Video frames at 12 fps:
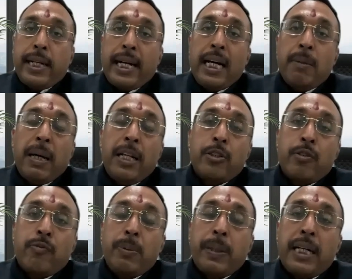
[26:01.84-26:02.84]
trial balance
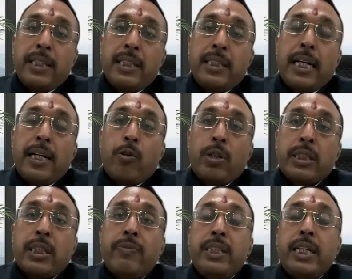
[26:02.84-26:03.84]
of the branches that of the
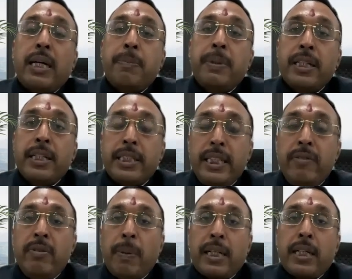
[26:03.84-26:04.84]
services are being
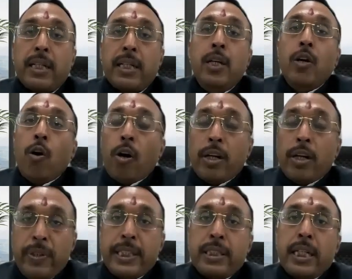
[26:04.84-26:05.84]
received, but on
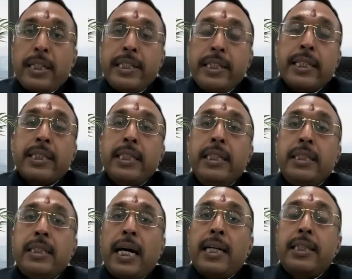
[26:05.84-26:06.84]
which the
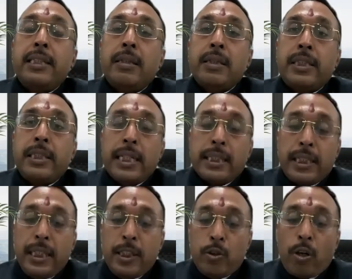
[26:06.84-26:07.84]
GST charges, GST
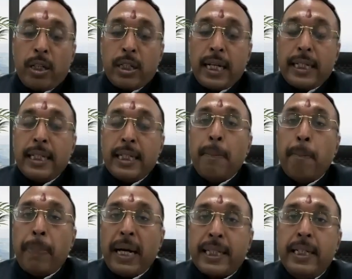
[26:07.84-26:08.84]
is not getting
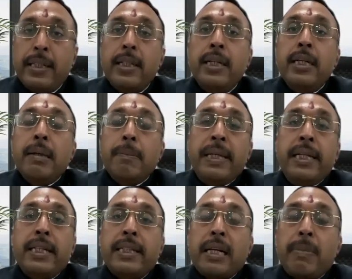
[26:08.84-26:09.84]
impacted,
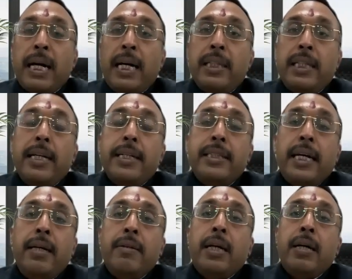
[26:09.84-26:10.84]
meaning thereby there is
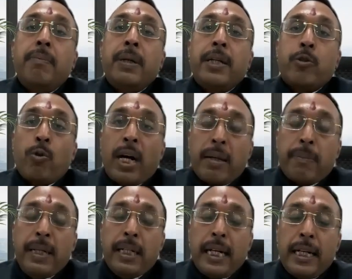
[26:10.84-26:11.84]
a
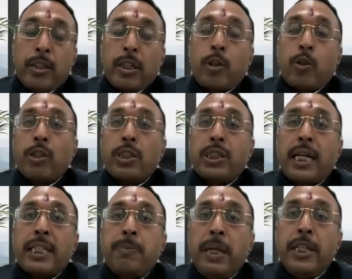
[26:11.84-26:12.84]
requirement that the cross
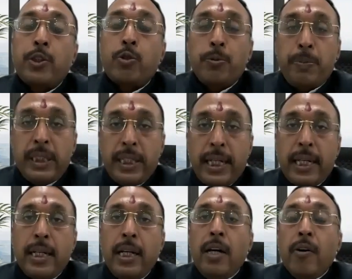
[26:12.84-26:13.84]
charge billing should be
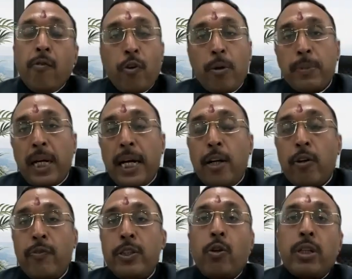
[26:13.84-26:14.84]
there from the head
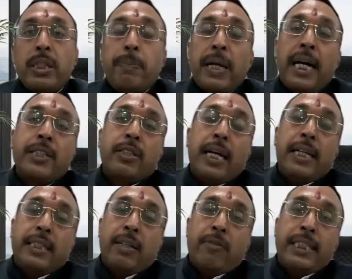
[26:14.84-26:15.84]
office or the branch
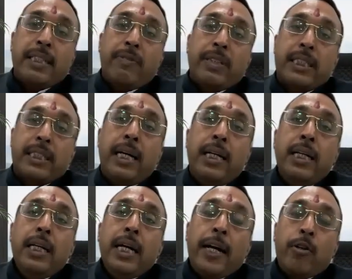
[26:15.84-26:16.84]
as the vice versa,
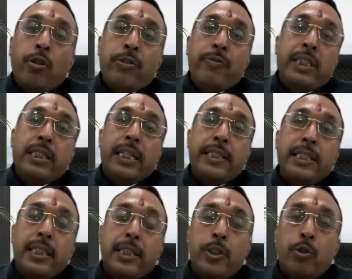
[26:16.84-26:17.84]
and on which the
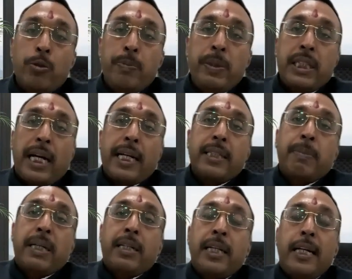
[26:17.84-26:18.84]
GST should be charged,
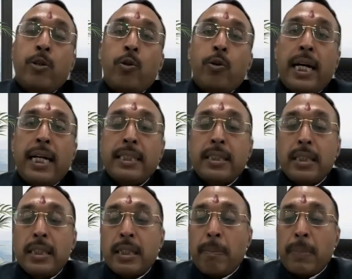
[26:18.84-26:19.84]
but not
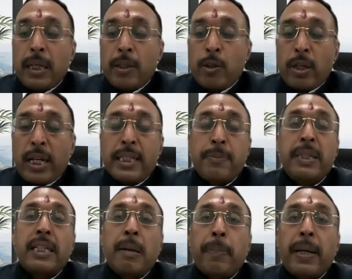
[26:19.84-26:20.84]
has
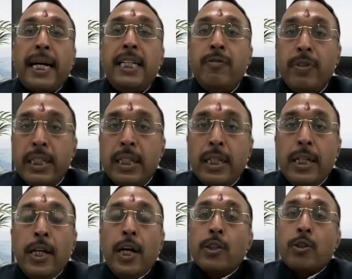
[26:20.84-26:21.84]
been complied with.
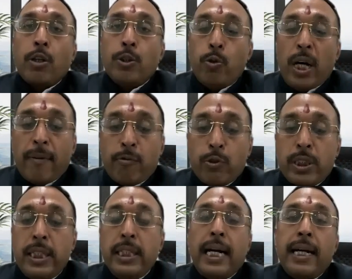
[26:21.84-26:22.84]
So you have to
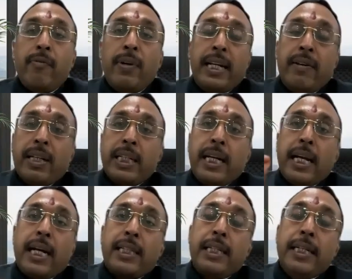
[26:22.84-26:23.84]
see that whenever there
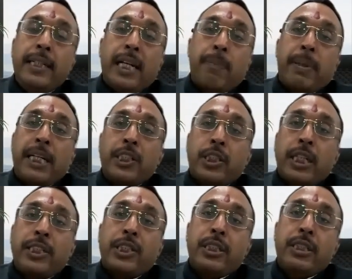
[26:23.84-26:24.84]
are the inter-branch
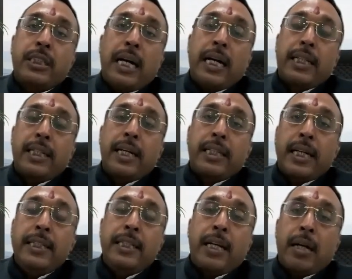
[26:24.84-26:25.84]
transactions are there,
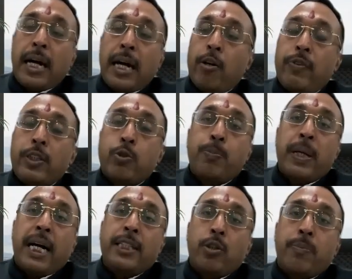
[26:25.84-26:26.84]
the head office to
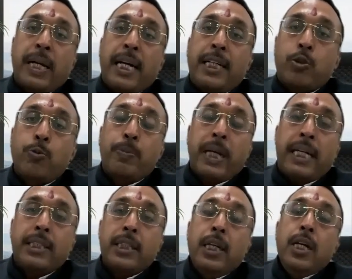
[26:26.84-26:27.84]
branch or branch to branch,